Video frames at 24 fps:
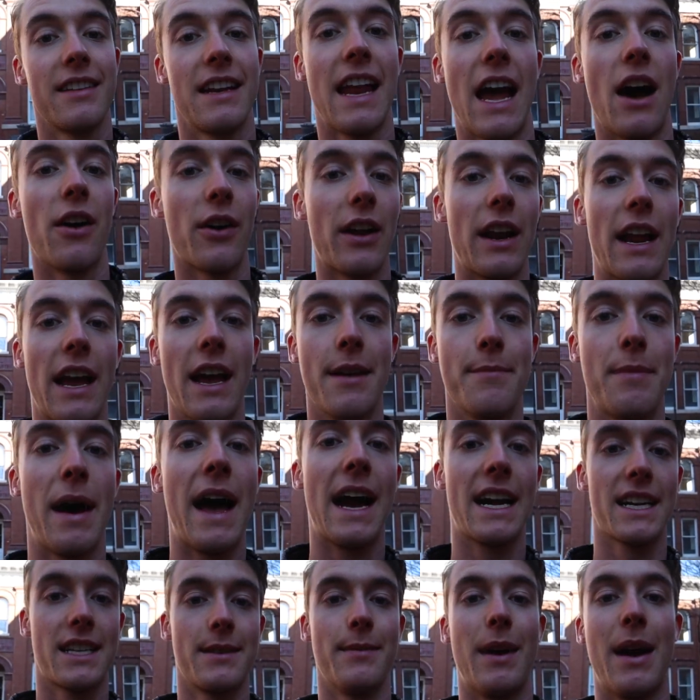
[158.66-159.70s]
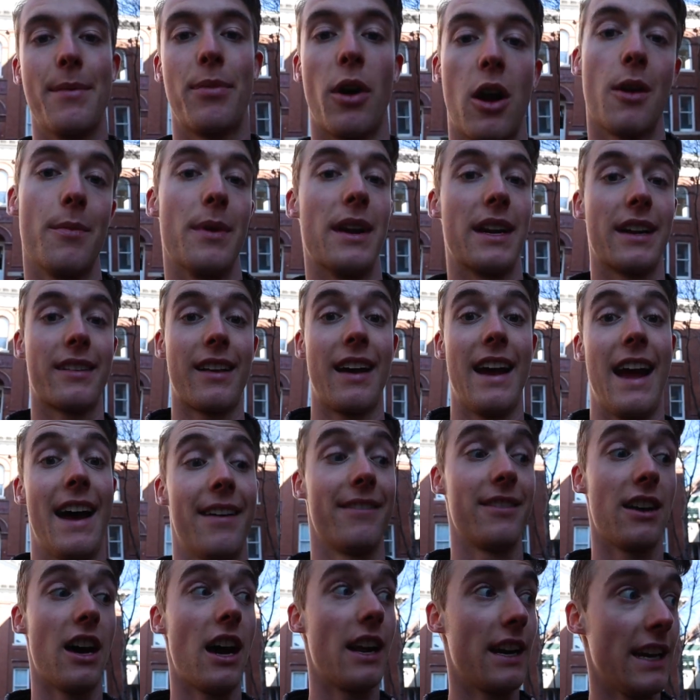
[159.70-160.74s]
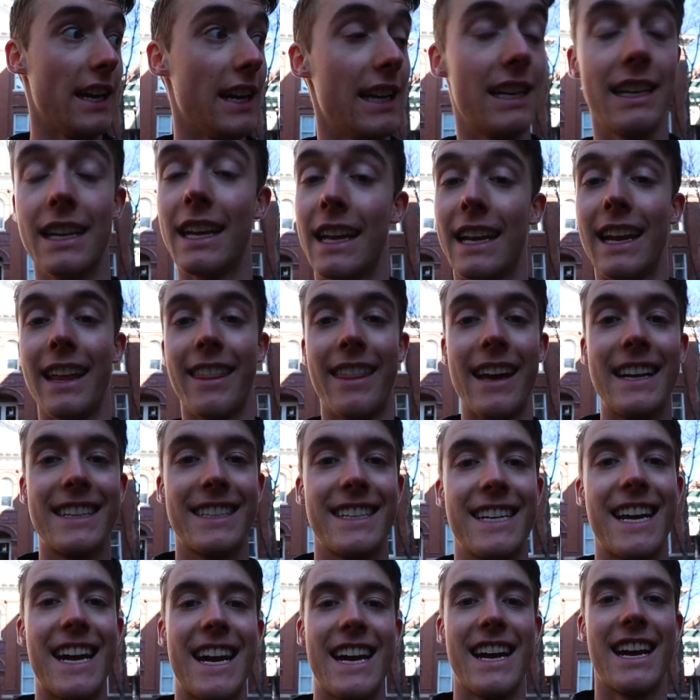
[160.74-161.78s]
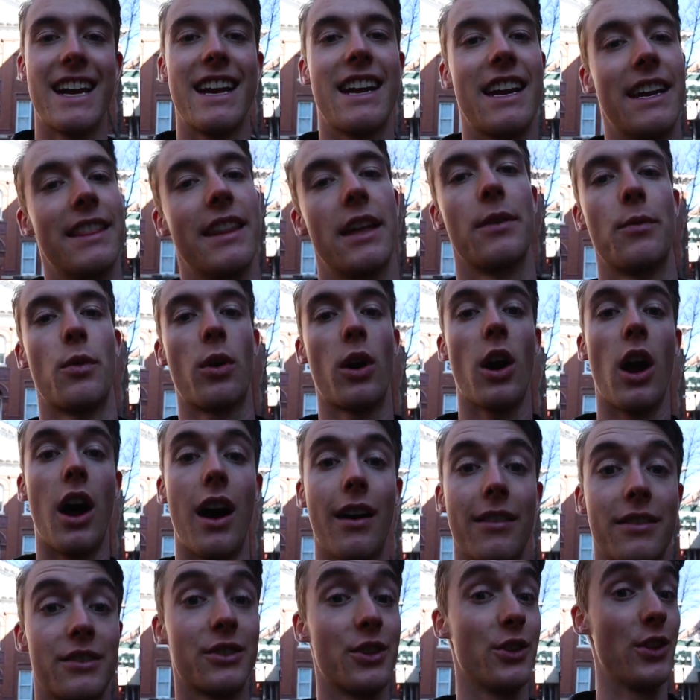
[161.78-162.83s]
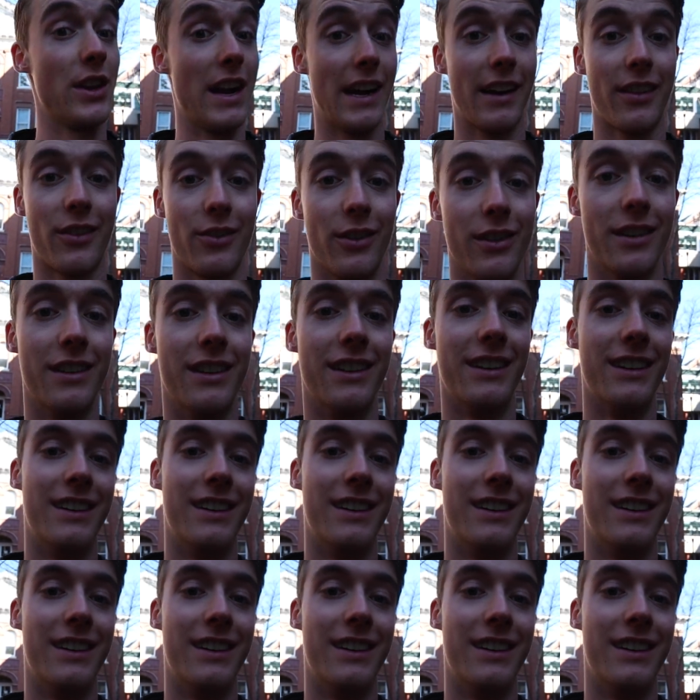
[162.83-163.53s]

Now I'm gonna head back to my apartment because I have not eaten anything today, and then we're off to the next one.